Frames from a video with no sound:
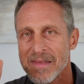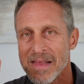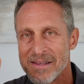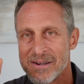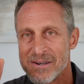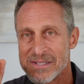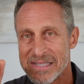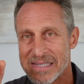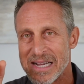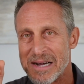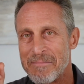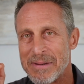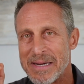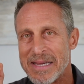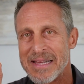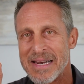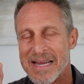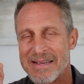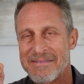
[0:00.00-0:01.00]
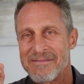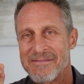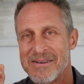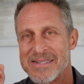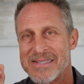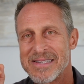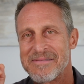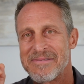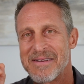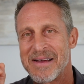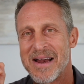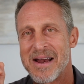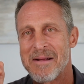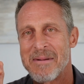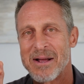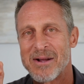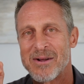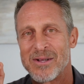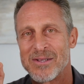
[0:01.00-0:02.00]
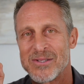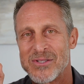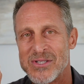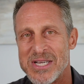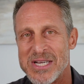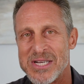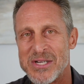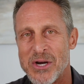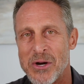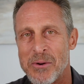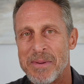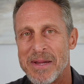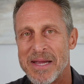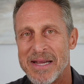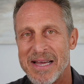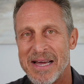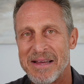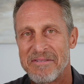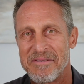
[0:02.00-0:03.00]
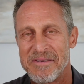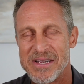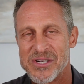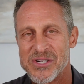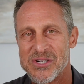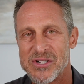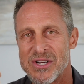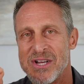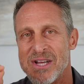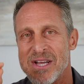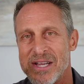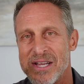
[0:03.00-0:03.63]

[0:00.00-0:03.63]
There is a company that I recently found out about called Seatopia.fish.